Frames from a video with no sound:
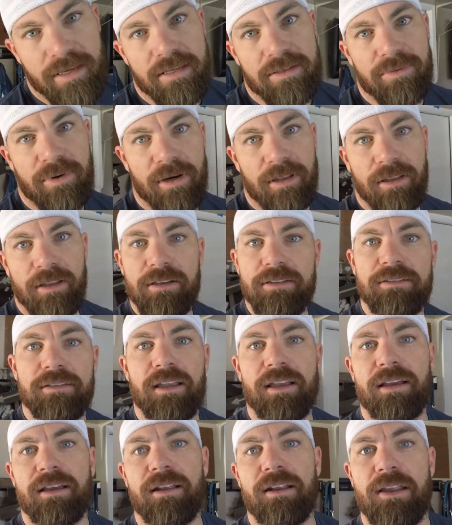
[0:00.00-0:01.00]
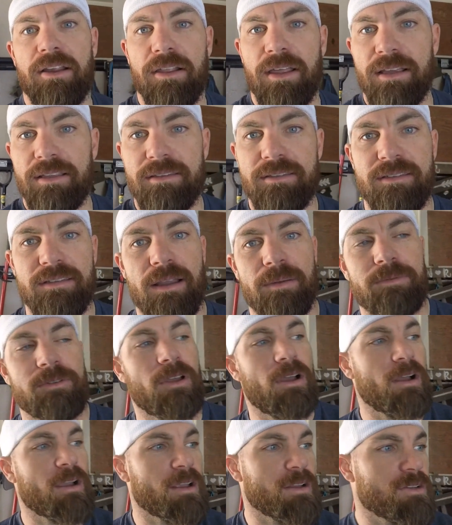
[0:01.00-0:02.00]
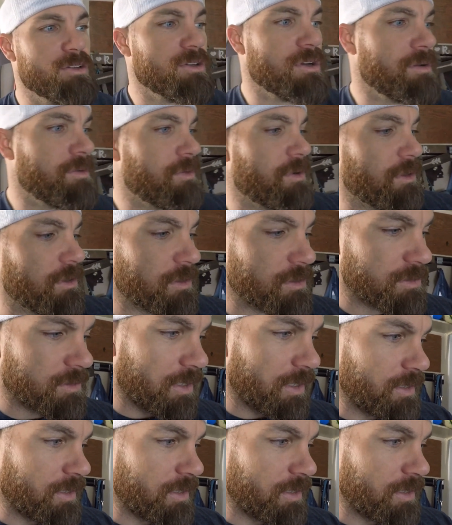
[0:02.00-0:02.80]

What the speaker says: what it looks like. I know you like stop talking and showing what it looks like.